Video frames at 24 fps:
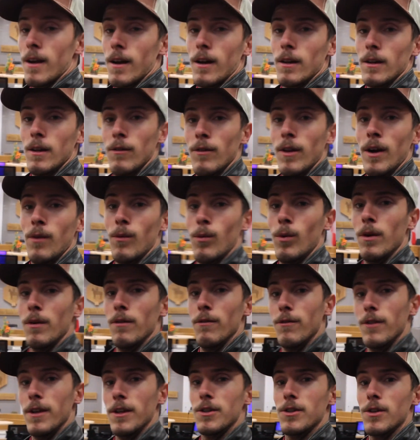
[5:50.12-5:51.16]
I love that
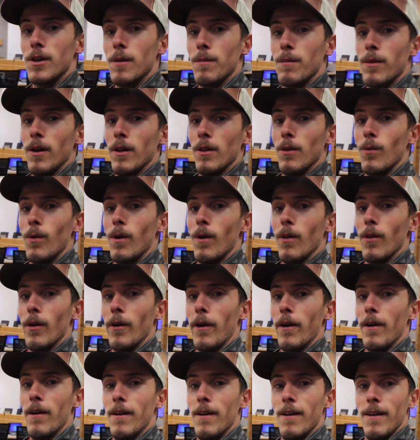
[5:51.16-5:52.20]
wooden feature up on the wall
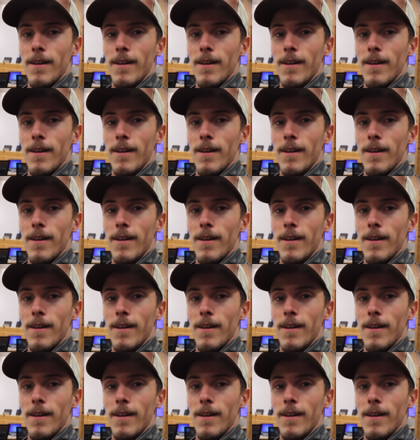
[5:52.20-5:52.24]
there.